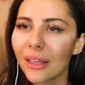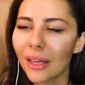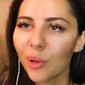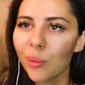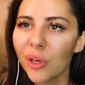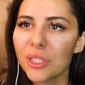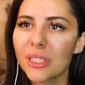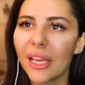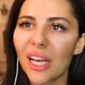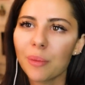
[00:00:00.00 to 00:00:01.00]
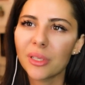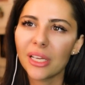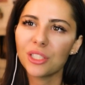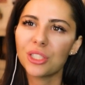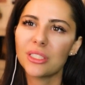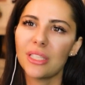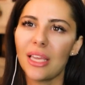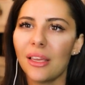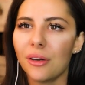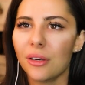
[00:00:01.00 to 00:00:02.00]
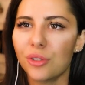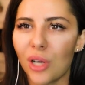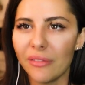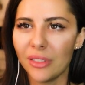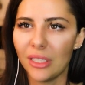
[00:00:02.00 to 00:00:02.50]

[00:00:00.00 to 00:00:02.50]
Like, I wanna watch this again and pretend she's taking her driving